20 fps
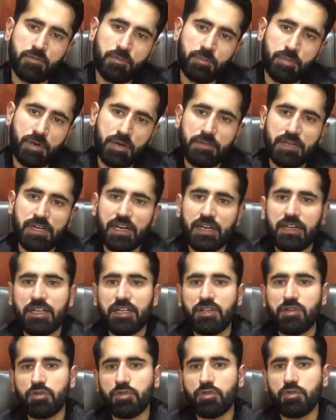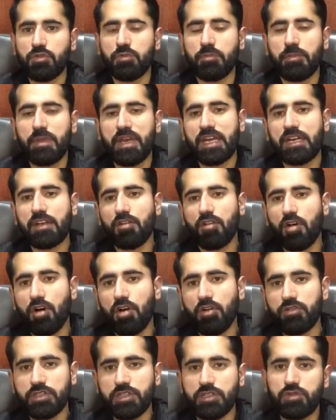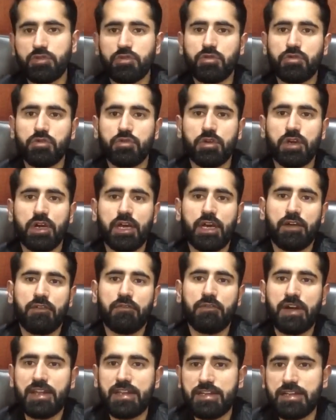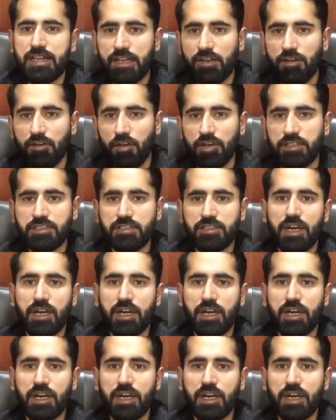permanently to make laws or to validate laws.